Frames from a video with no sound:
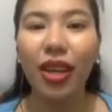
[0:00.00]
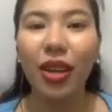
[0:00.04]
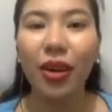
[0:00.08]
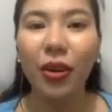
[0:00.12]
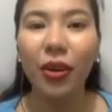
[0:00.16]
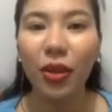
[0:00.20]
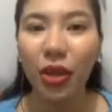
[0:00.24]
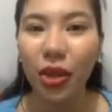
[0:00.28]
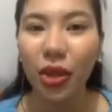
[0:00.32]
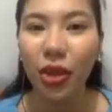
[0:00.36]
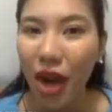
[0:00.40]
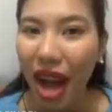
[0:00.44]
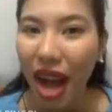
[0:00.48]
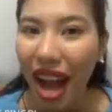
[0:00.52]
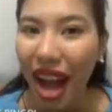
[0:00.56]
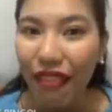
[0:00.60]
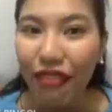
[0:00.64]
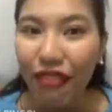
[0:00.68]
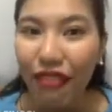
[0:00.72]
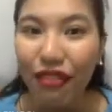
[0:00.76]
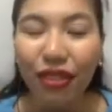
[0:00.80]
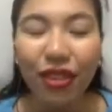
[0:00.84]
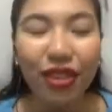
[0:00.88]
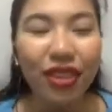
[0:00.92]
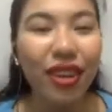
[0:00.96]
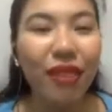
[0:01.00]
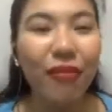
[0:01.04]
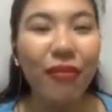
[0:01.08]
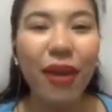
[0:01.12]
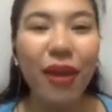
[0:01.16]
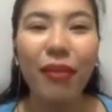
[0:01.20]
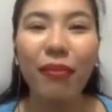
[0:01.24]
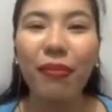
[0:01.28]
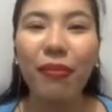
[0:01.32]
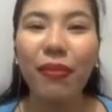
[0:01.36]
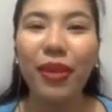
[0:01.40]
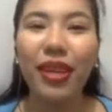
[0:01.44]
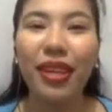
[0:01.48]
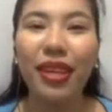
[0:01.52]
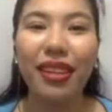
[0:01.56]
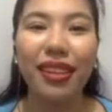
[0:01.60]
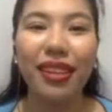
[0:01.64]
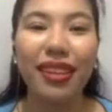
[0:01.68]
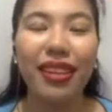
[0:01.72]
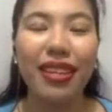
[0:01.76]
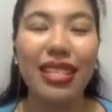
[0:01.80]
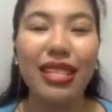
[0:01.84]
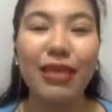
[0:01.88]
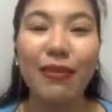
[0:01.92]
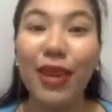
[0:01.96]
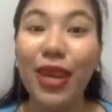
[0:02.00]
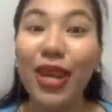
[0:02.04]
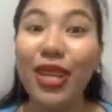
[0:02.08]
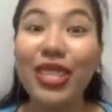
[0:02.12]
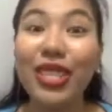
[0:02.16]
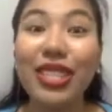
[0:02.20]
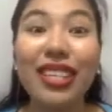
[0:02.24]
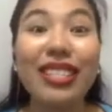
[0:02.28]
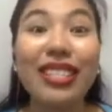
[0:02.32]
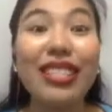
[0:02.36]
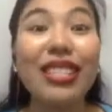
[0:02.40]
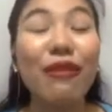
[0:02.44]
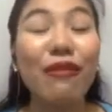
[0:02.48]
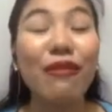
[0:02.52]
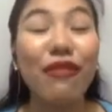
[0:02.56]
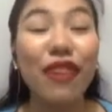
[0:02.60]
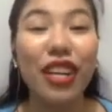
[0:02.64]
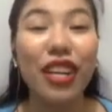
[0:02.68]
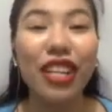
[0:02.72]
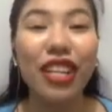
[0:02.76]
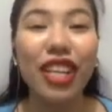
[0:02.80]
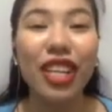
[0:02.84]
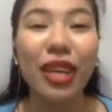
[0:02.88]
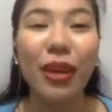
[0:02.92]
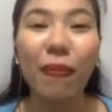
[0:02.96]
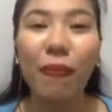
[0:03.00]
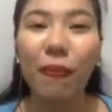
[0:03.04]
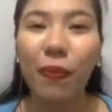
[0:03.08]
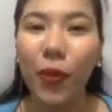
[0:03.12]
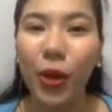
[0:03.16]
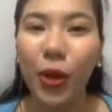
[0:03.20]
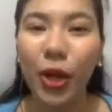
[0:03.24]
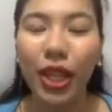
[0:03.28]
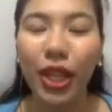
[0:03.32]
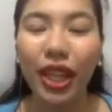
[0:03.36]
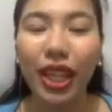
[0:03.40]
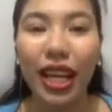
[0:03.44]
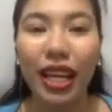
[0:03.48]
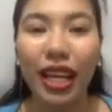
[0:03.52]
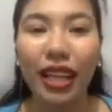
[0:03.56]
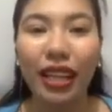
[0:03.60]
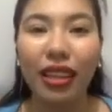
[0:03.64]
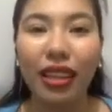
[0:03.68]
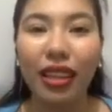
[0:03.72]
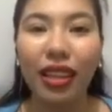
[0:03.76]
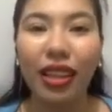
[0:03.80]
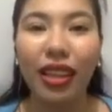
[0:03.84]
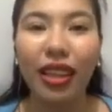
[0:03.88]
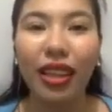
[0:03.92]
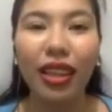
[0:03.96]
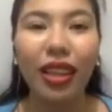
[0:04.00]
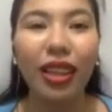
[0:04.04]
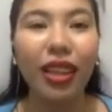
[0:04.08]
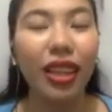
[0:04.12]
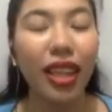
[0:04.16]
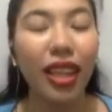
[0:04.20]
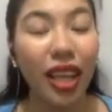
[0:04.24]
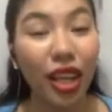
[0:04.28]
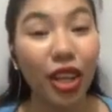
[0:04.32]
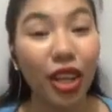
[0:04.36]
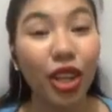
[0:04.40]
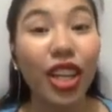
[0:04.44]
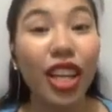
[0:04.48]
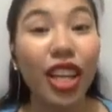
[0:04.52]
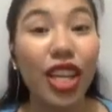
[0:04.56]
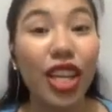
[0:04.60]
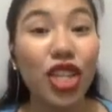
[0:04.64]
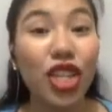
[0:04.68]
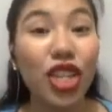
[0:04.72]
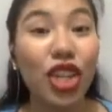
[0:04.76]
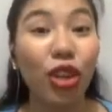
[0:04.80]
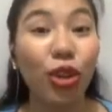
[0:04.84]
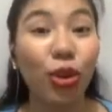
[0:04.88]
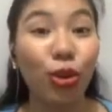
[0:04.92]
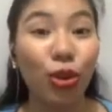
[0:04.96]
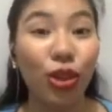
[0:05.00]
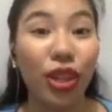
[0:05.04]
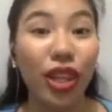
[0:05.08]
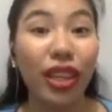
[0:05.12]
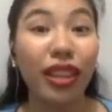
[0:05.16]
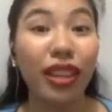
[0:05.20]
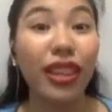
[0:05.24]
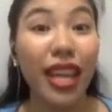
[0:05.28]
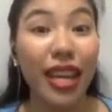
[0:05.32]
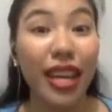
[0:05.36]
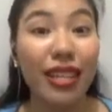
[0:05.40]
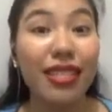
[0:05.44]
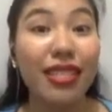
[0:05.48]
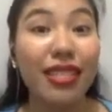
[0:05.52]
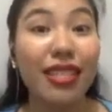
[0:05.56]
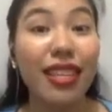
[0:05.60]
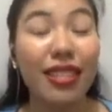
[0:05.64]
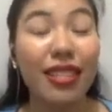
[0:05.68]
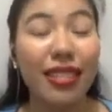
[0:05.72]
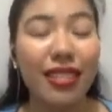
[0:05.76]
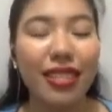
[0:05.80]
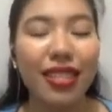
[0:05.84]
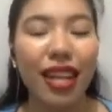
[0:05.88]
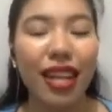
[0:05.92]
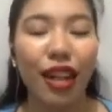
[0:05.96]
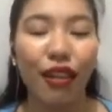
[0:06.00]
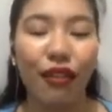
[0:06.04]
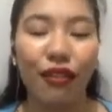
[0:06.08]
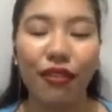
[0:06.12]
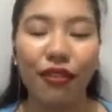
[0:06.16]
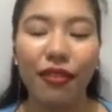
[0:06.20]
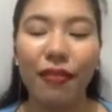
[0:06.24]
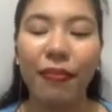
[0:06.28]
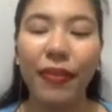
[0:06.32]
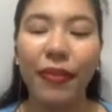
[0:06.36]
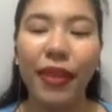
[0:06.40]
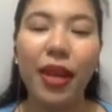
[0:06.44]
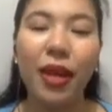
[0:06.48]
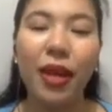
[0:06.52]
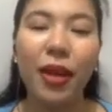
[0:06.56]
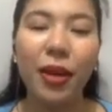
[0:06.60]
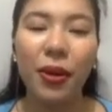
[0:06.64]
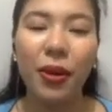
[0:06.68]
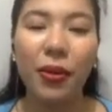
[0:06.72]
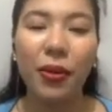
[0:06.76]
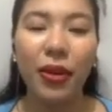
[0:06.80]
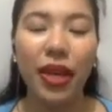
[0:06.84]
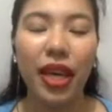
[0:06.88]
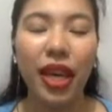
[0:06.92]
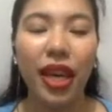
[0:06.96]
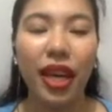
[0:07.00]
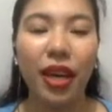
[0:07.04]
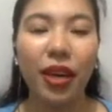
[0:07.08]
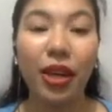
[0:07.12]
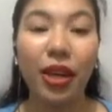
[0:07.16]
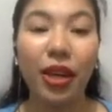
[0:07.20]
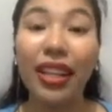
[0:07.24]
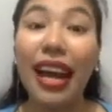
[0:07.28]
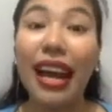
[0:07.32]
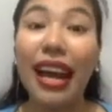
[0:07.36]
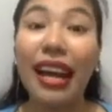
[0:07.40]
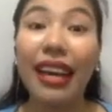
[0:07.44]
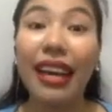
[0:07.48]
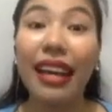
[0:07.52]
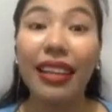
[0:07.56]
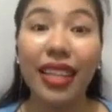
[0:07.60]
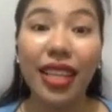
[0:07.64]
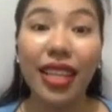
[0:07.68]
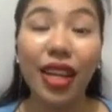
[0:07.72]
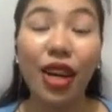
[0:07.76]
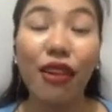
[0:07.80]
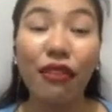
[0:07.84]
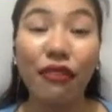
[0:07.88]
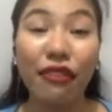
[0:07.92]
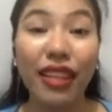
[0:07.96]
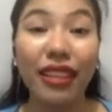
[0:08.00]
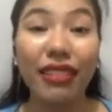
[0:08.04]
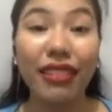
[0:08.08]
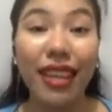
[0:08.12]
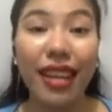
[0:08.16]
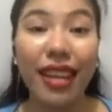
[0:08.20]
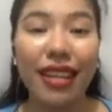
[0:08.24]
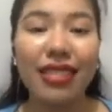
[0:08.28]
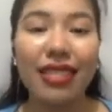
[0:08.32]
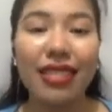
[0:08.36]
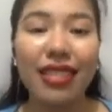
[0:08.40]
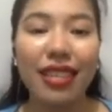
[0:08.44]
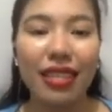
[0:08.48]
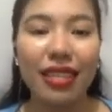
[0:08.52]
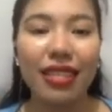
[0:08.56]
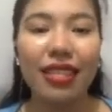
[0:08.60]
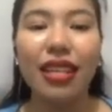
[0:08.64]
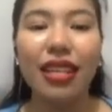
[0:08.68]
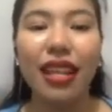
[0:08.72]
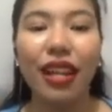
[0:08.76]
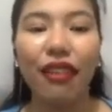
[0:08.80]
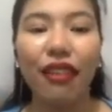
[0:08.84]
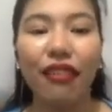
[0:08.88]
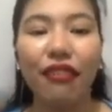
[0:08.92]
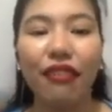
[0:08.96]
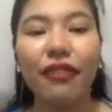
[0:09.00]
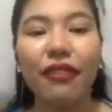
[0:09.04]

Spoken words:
you have to remember this because it's very important in relation to the text itself. Okay, or the idea of the text itself.